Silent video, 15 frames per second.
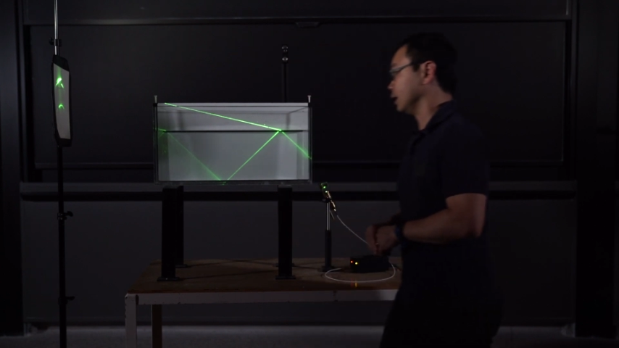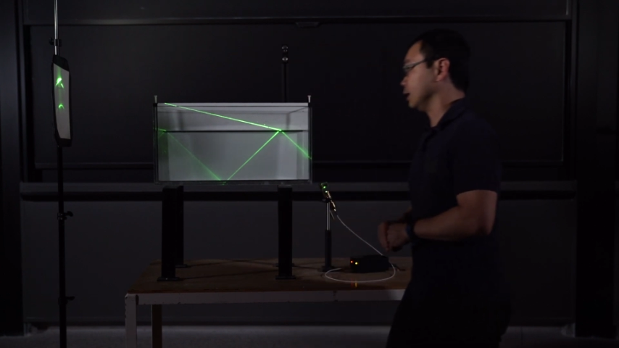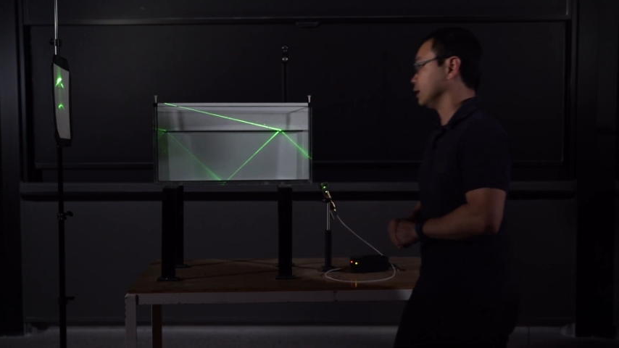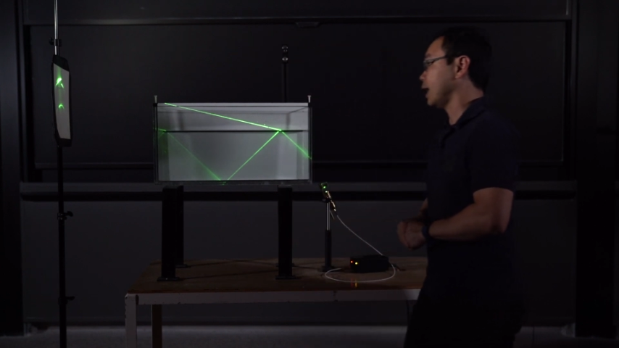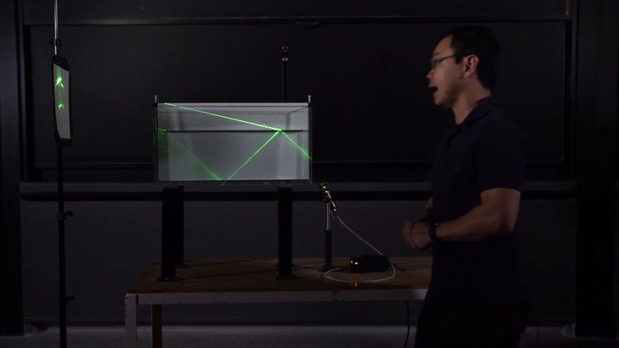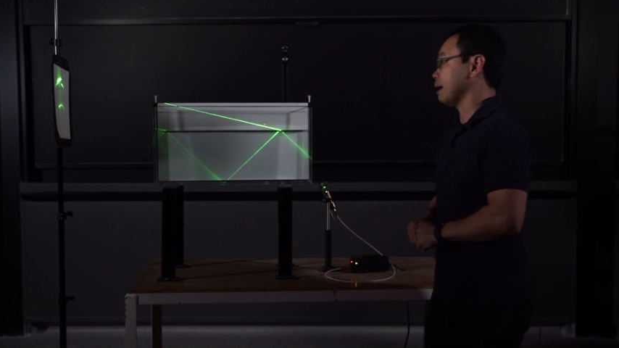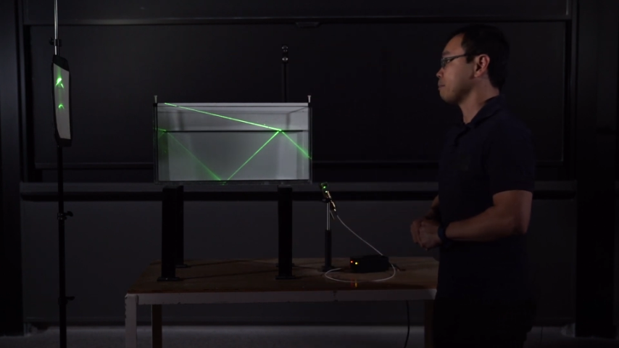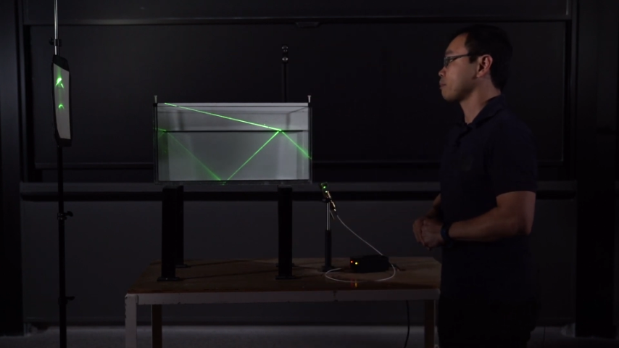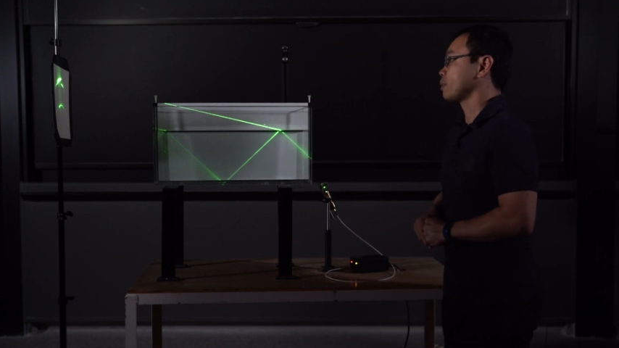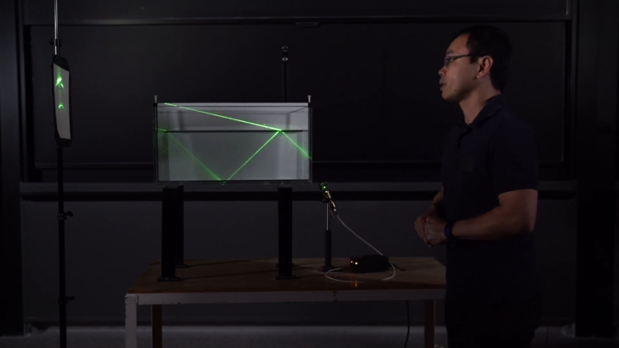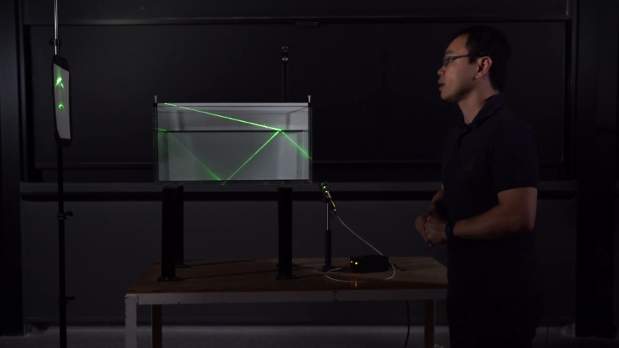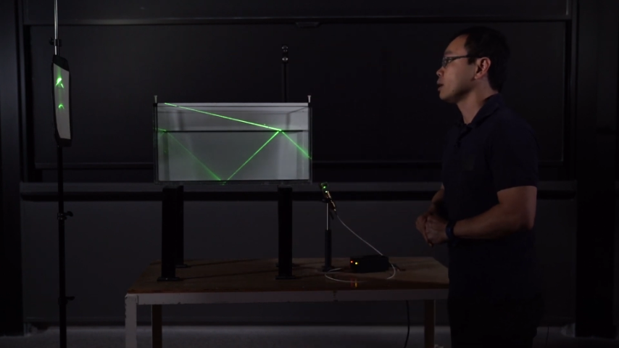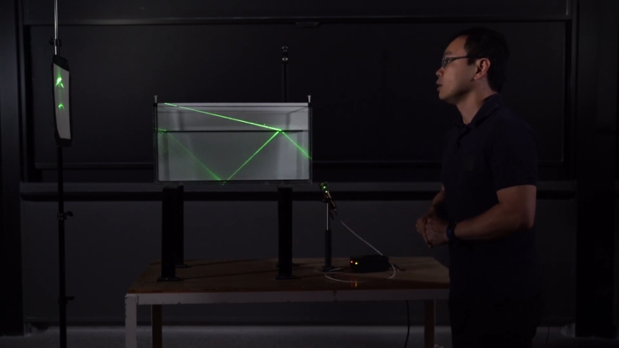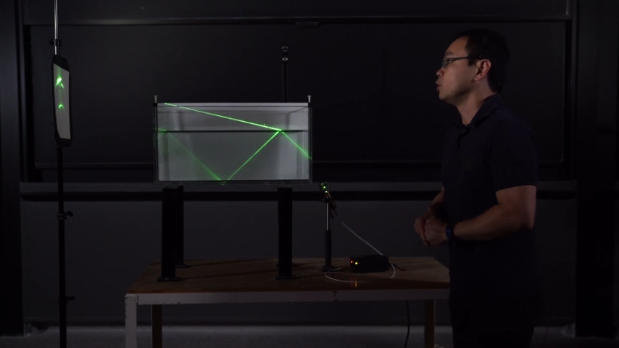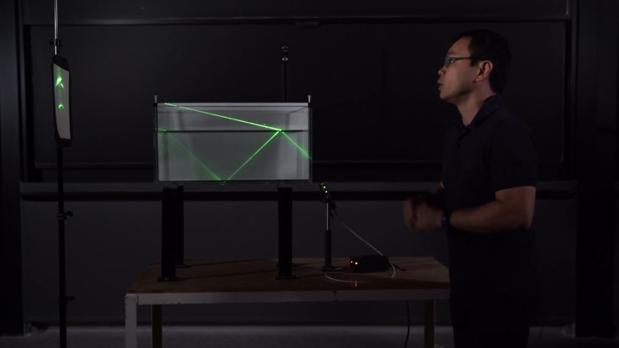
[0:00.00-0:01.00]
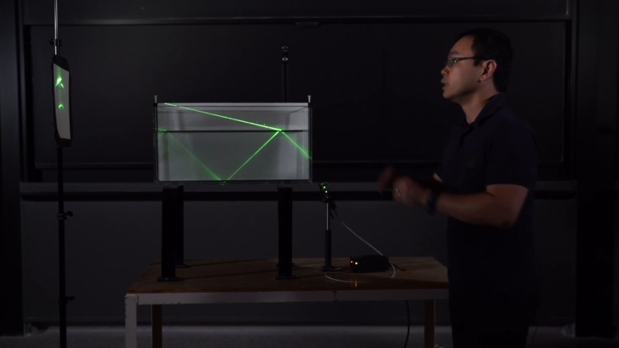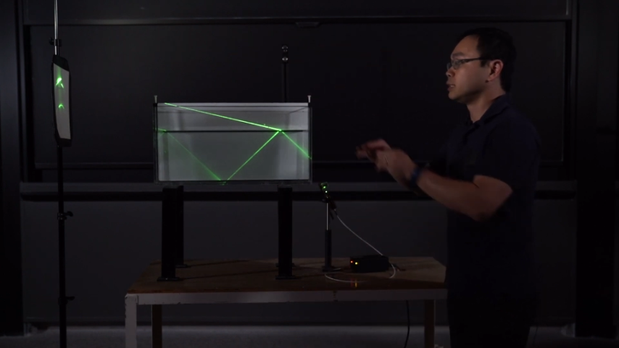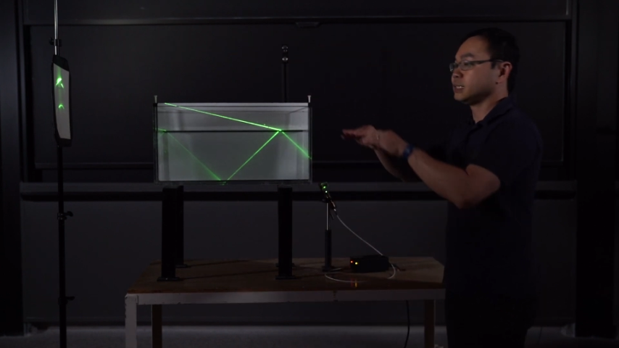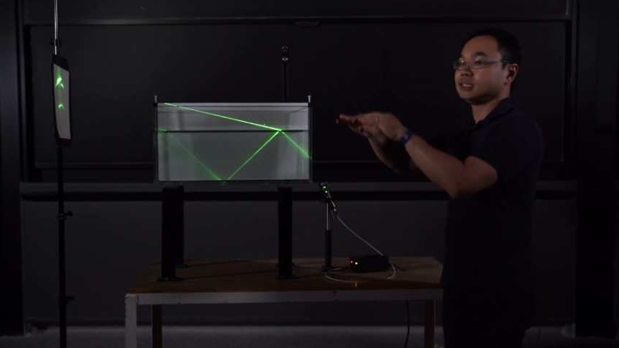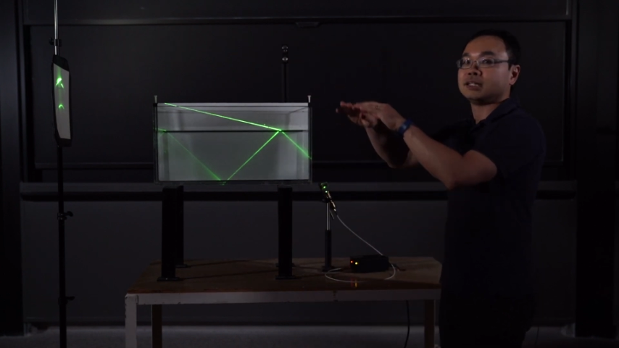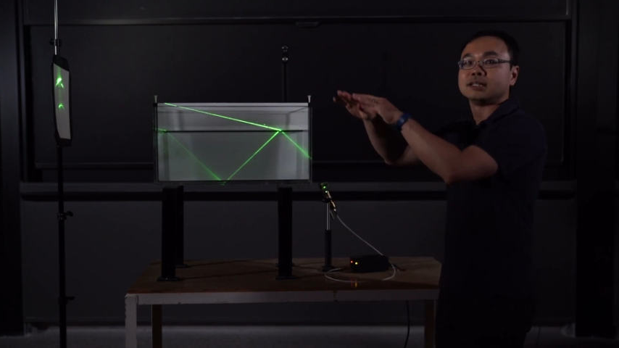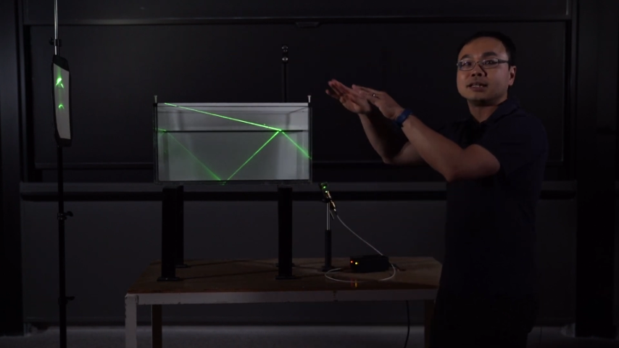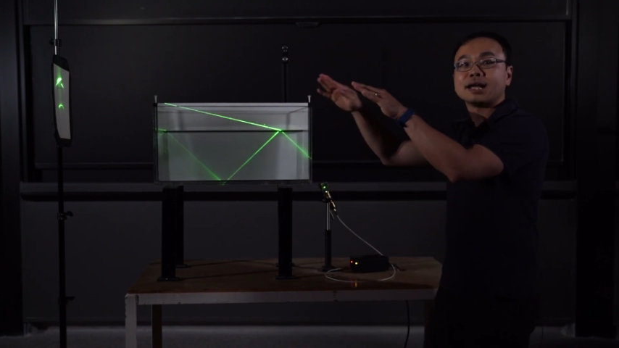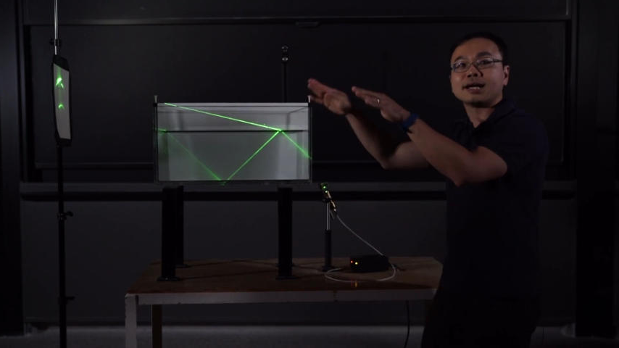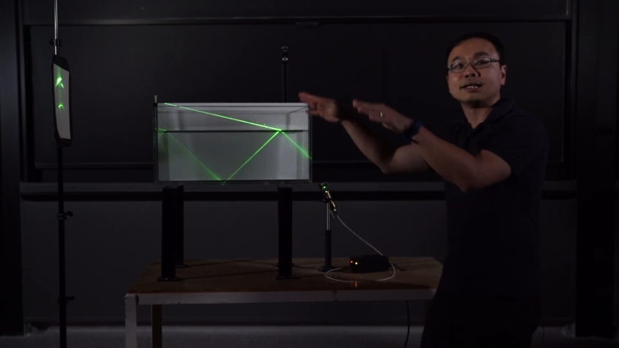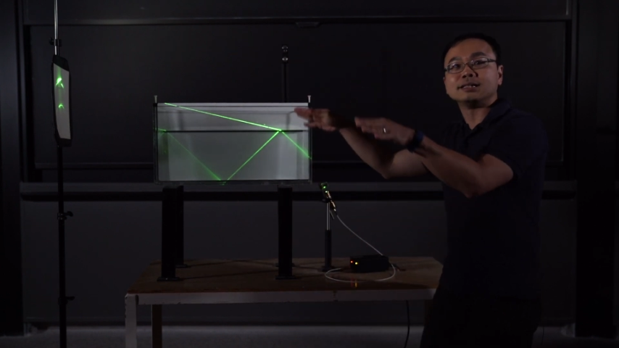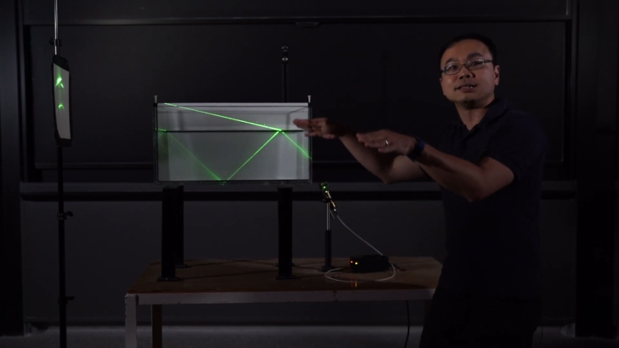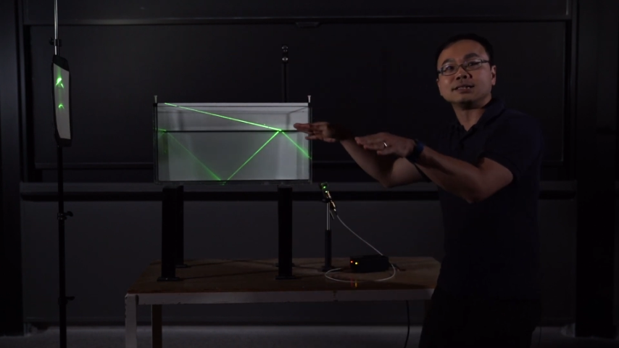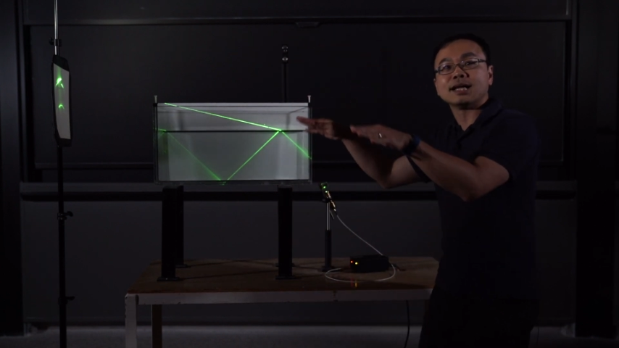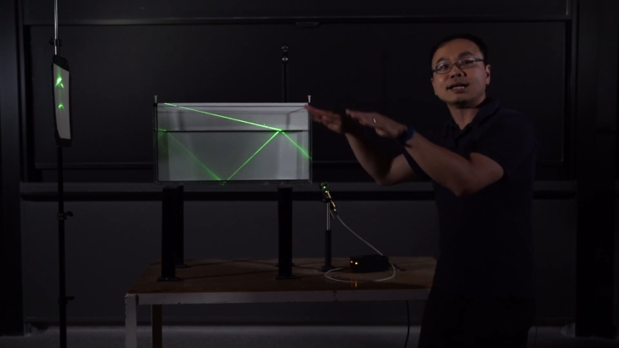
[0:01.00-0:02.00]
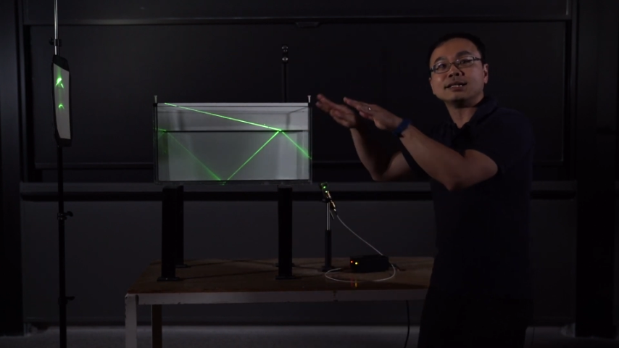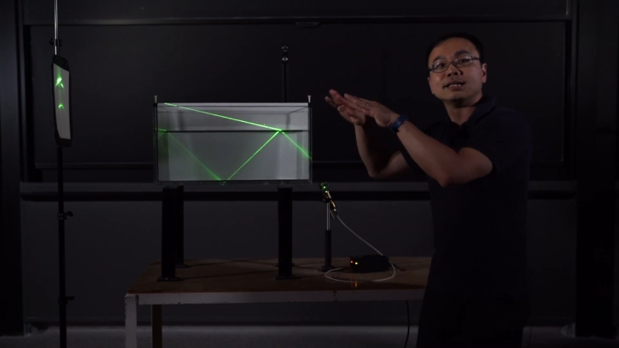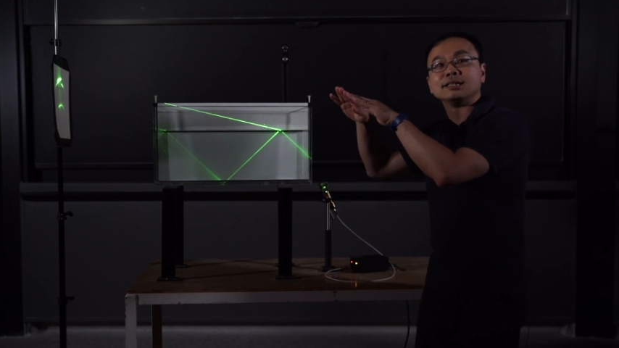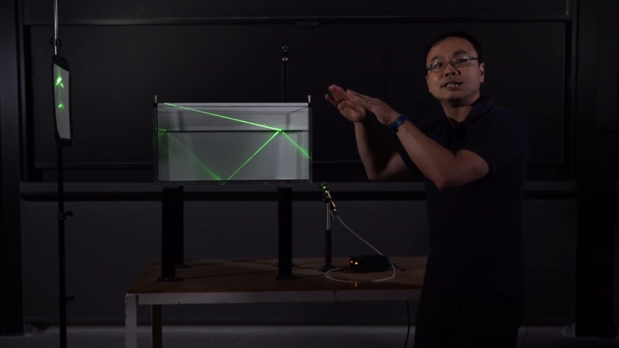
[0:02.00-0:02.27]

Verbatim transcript: line. You can see the line is slightly